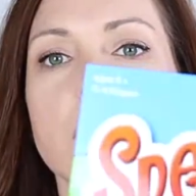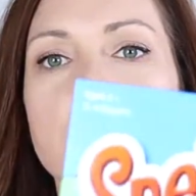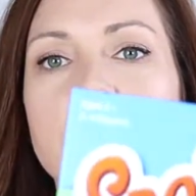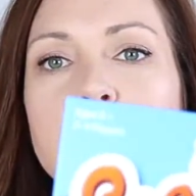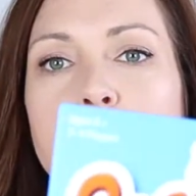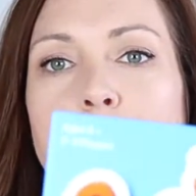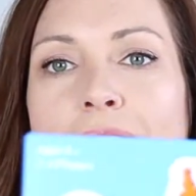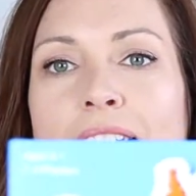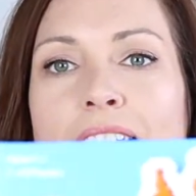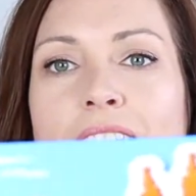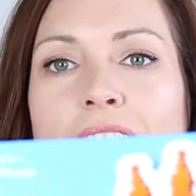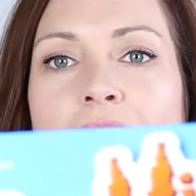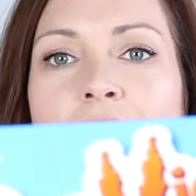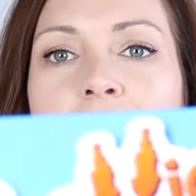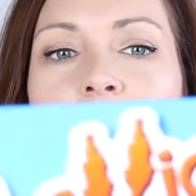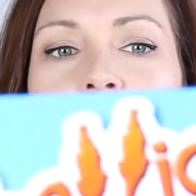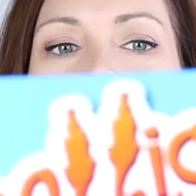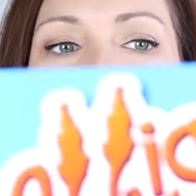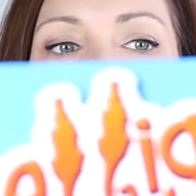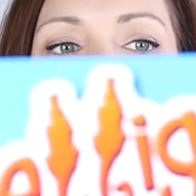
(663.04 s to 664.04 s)
spelling,
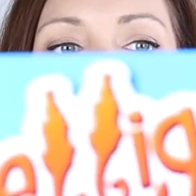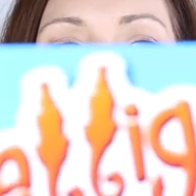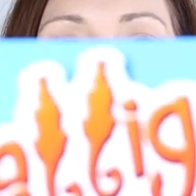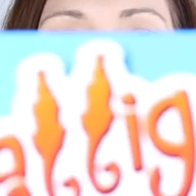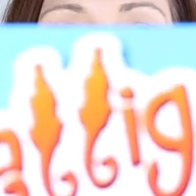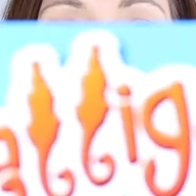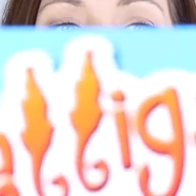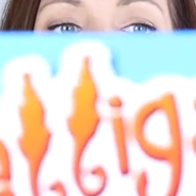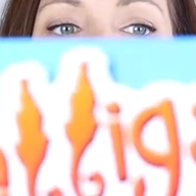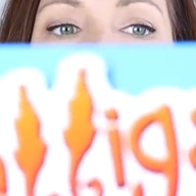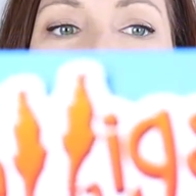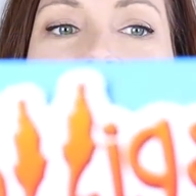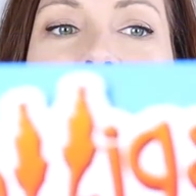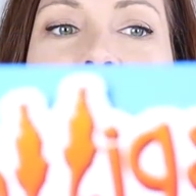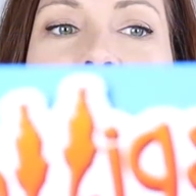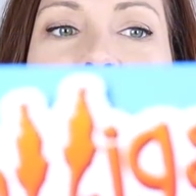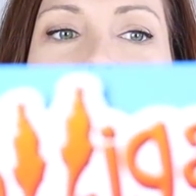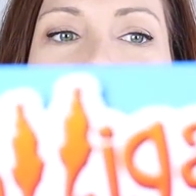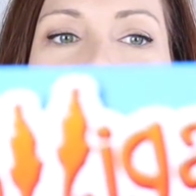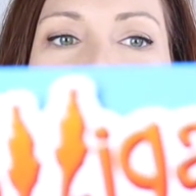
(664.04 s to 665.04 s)
we
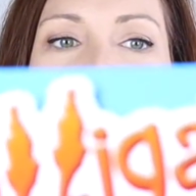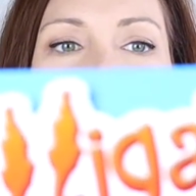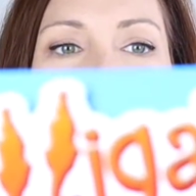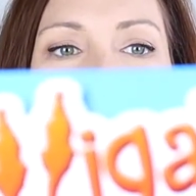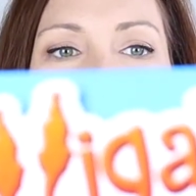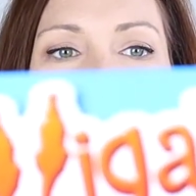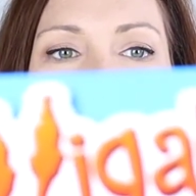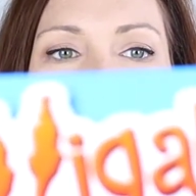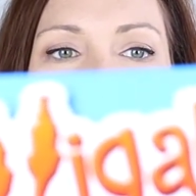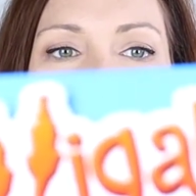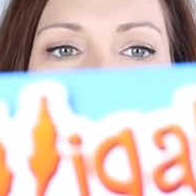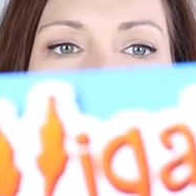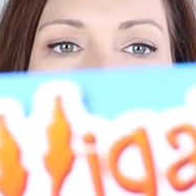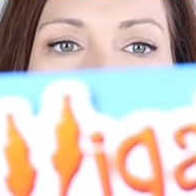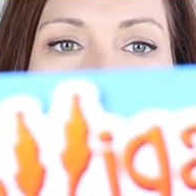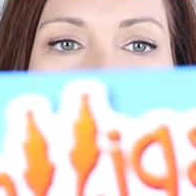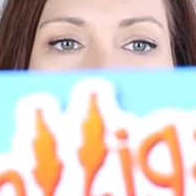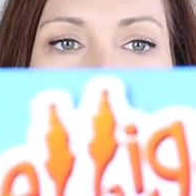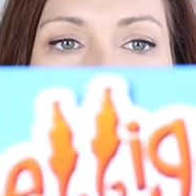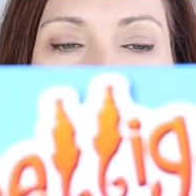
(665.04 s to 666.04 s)
like this
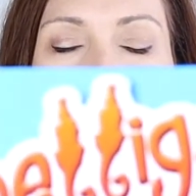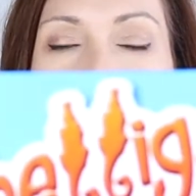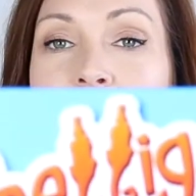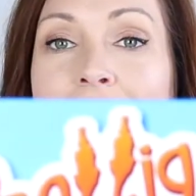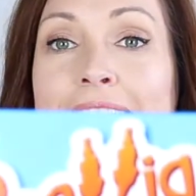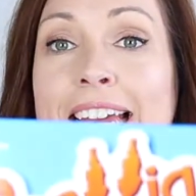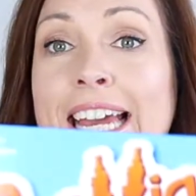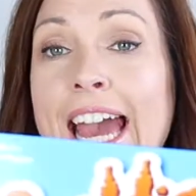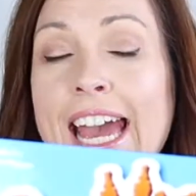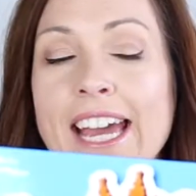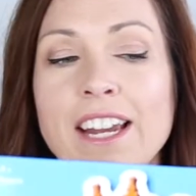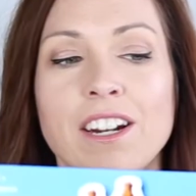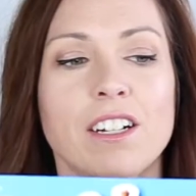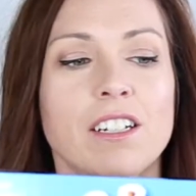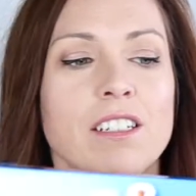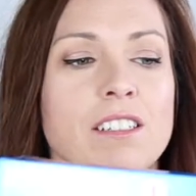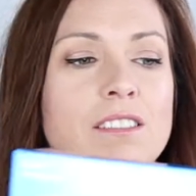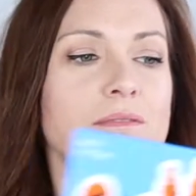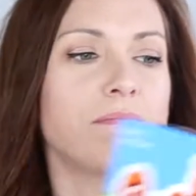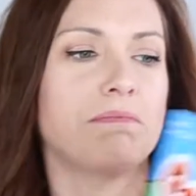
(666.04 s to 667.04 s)
Spedigator.